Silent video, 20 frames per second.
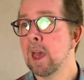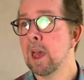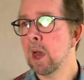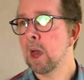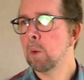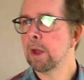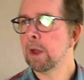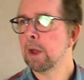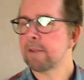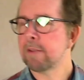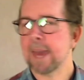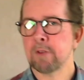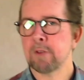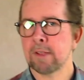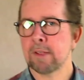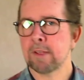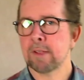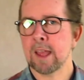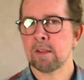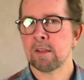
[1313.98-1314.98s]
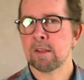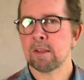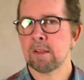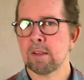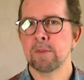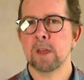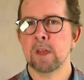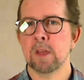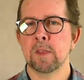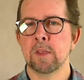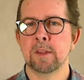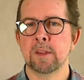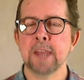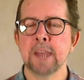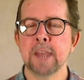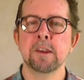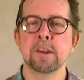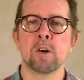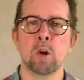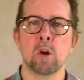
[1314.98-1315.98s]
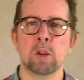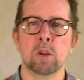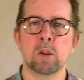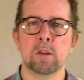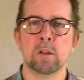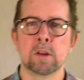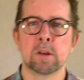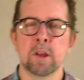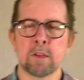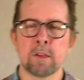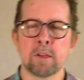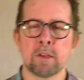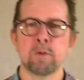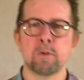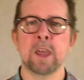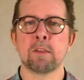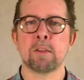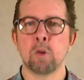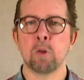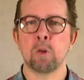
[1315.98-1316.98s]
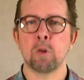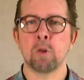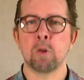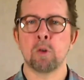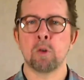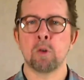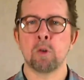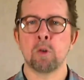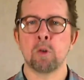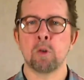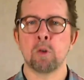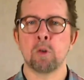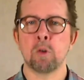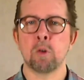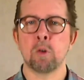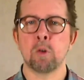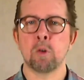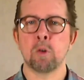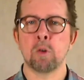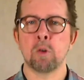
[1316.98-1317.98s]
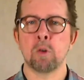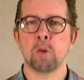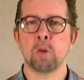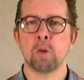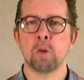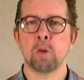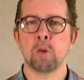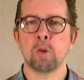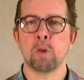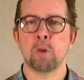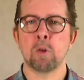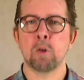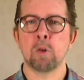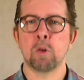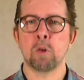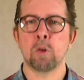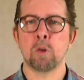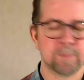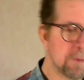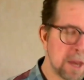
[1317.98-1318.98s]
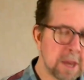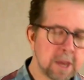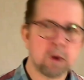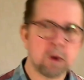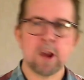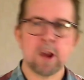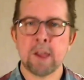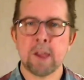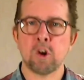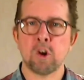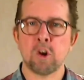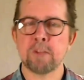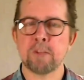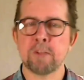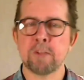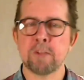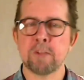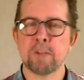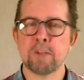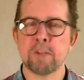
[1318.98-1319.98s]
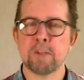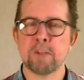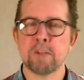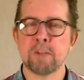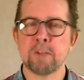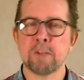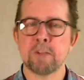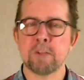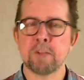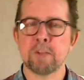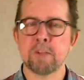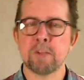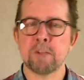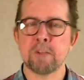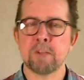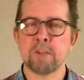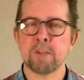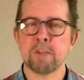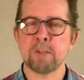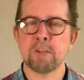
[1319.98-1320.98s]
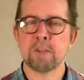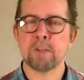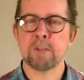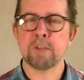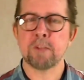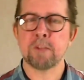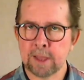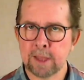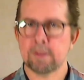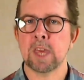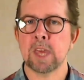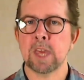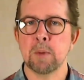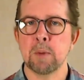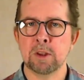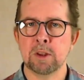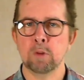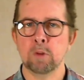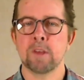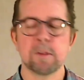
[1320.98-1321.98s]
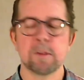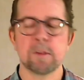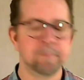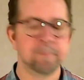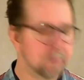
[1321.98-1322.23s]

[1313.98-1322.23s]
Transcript: We also have a sense of the technical constraints or needs for this feature. And we've synchronized across both platforms, like, okay, is this realistic? Can we do this?